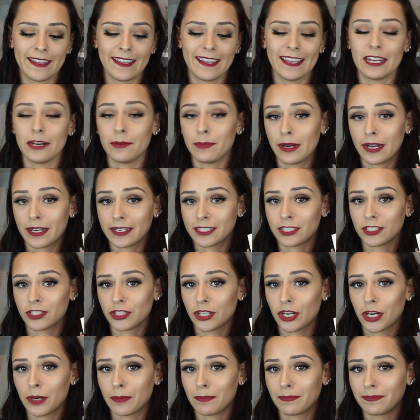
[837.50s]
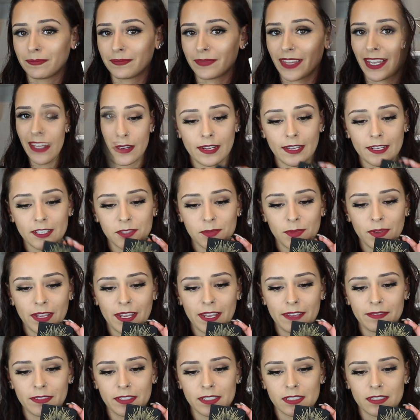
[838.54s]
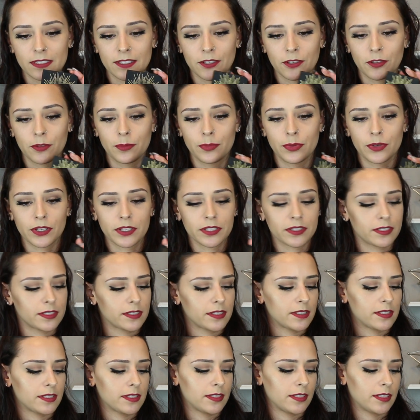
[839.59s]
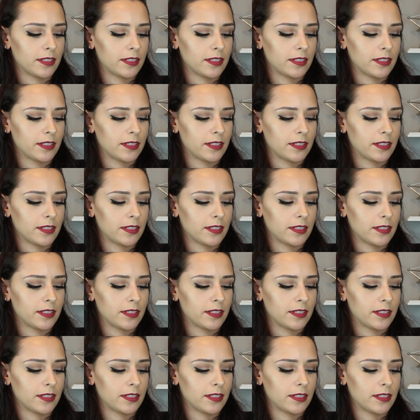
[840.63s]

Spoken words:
in a Boxy Charm. And next we have this little book. This is